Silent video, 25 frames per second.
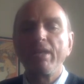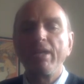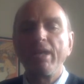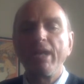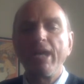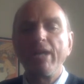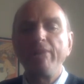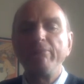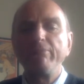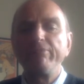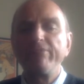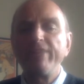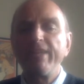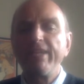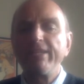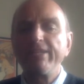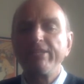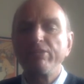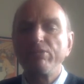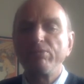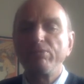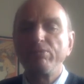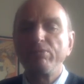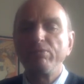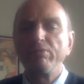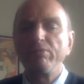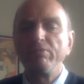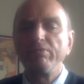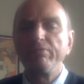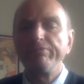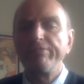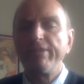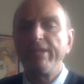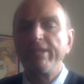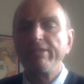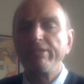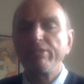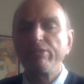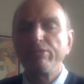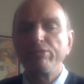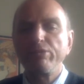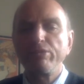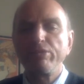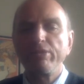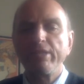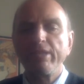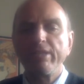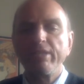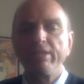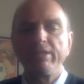I am fairly tall, fairly
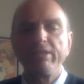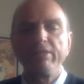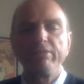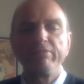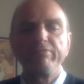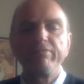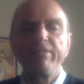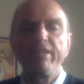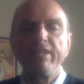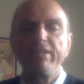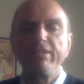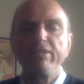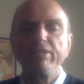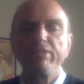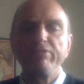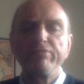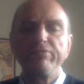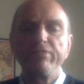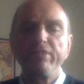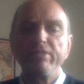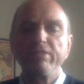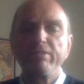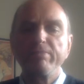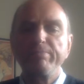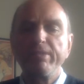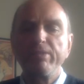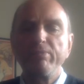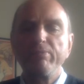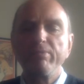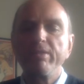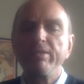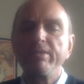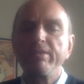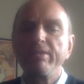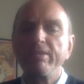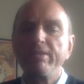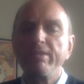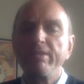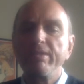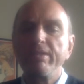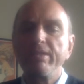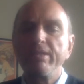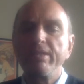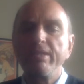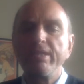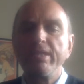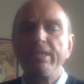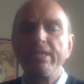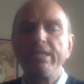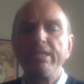good-looking, and fairly good fun to be with.
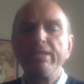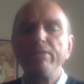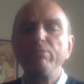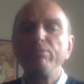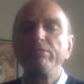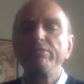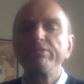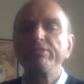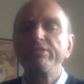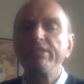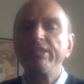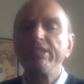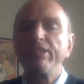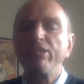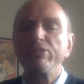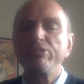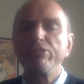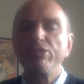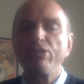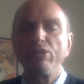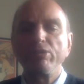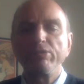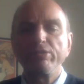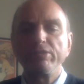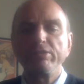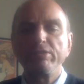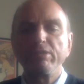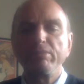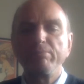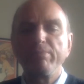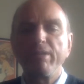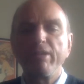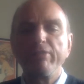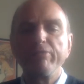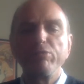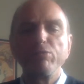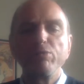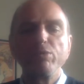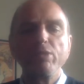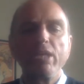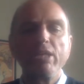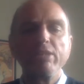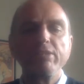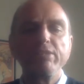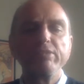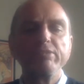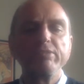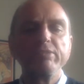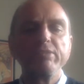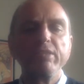He was the Adonis above all
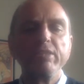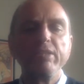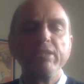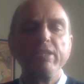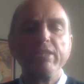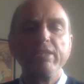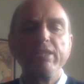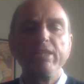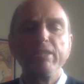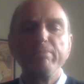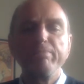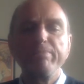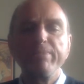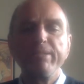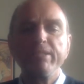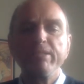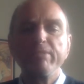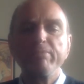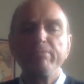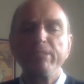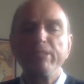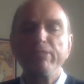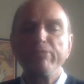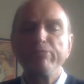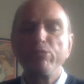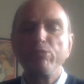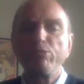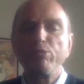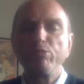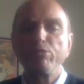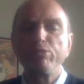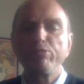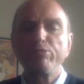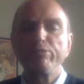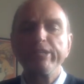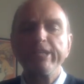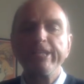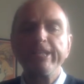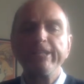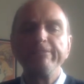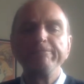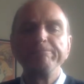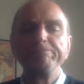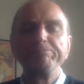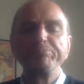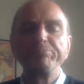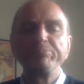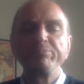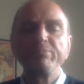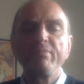others, the epitome of all three.
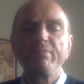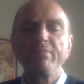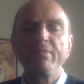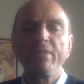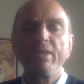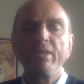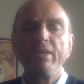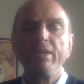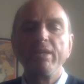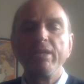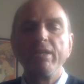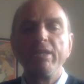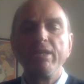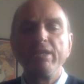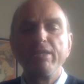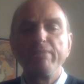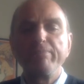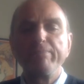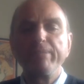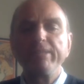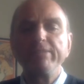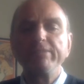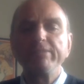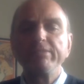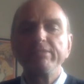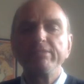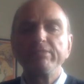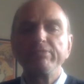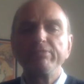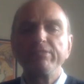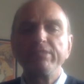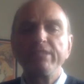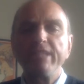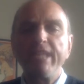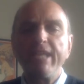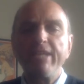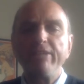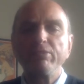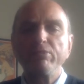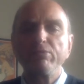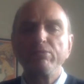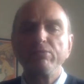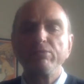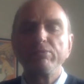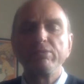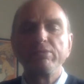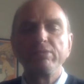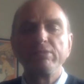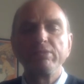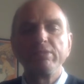The presence of the
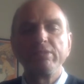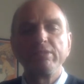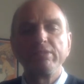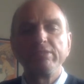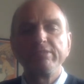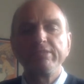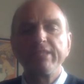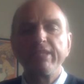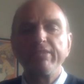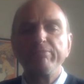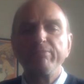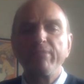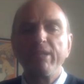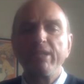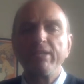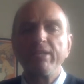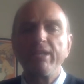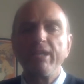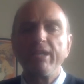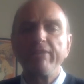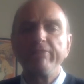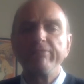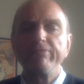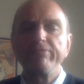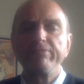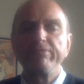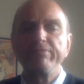landlord saved my life.